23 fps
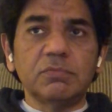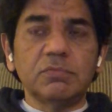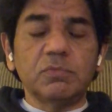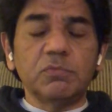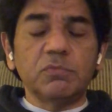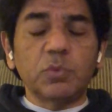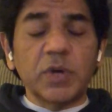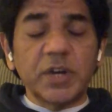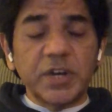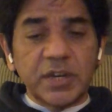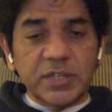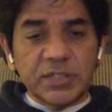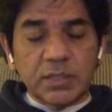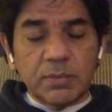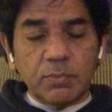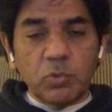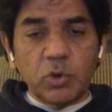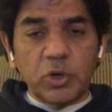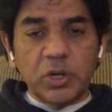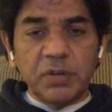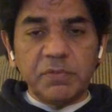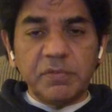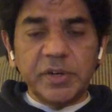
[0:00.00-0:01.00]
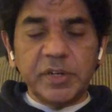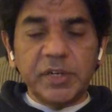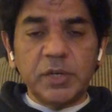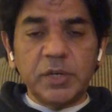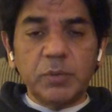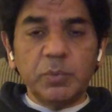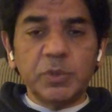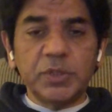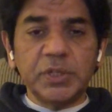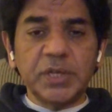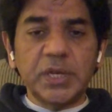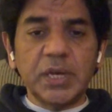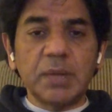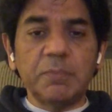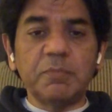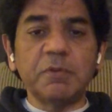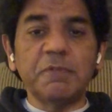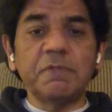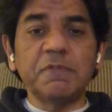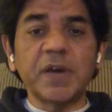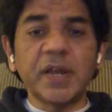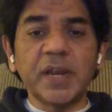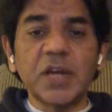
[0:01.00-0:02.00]
workers are motivated with the help
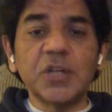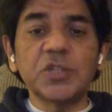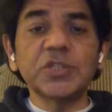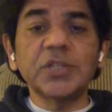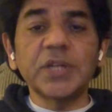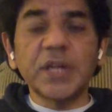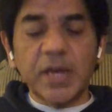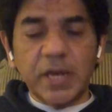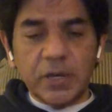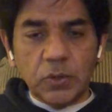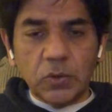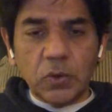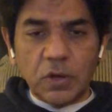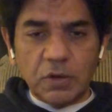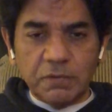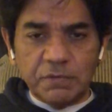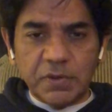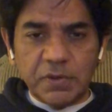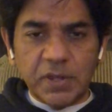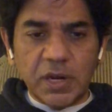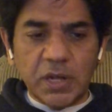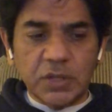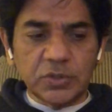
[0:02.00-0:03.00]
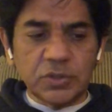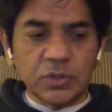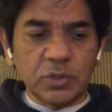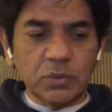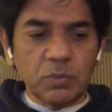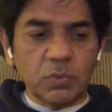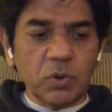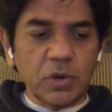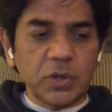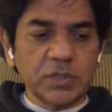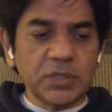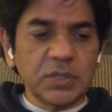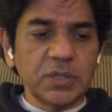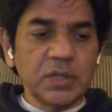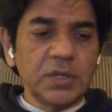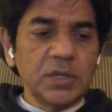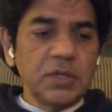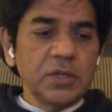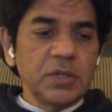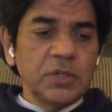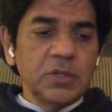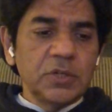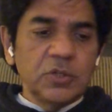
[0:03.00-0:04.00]
of financial and non-financial rewards.
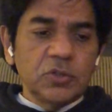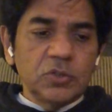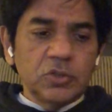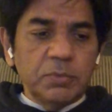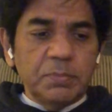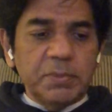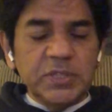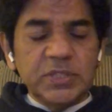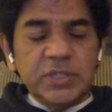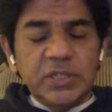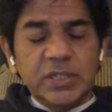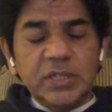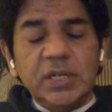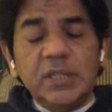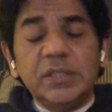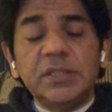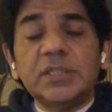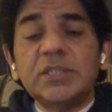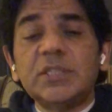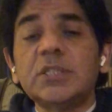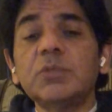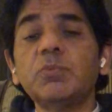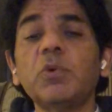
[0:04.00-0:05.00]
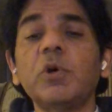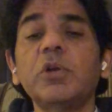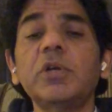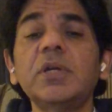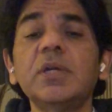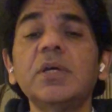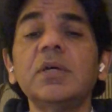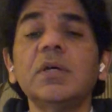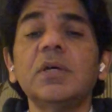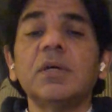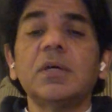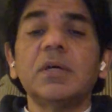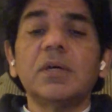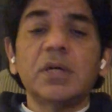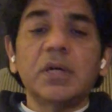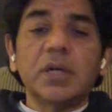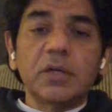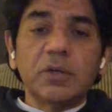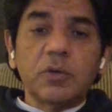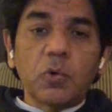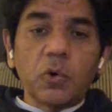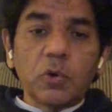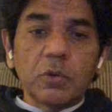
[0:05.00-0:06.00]
So basically this is what
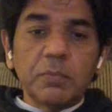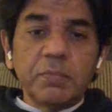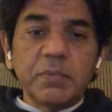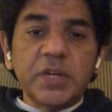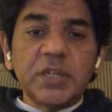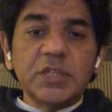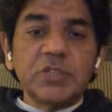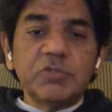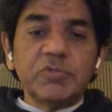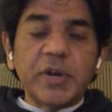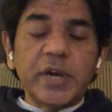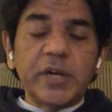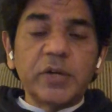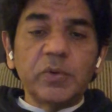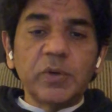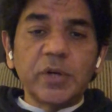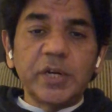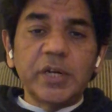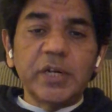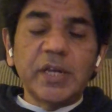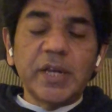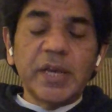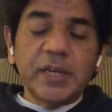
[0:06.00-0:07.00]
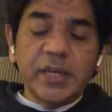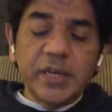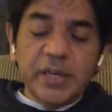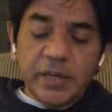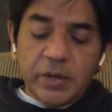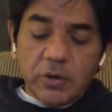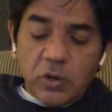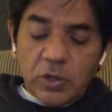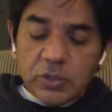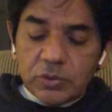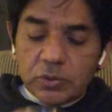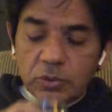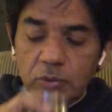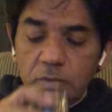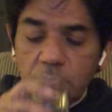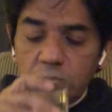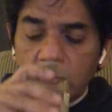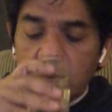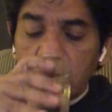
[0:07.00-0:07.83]
Goleman is trying to underline here also,